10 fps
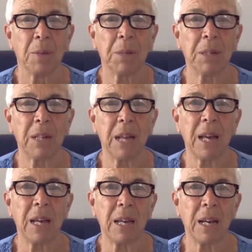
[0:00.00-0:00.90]
But today
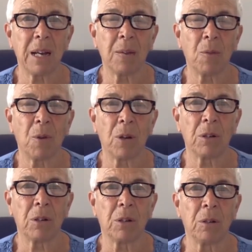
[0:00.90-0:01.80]
I want
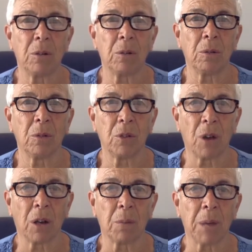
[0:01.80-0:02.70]
to
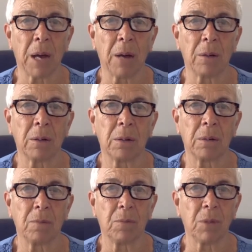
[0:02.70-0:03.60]
talk about
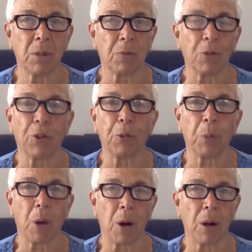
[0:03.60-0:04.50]
the first
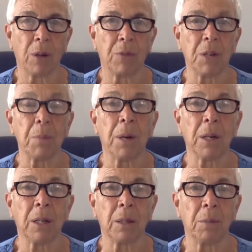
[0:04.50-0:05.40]
part of
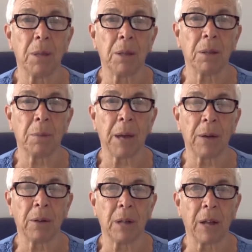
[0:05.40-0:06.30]
debunking the myth
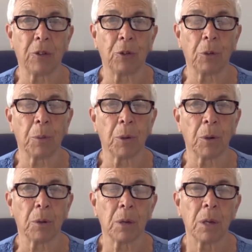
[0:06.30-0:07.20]
about natural
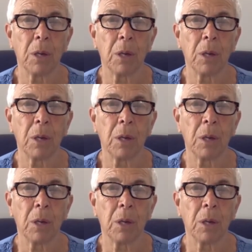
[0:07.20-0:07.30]
birth.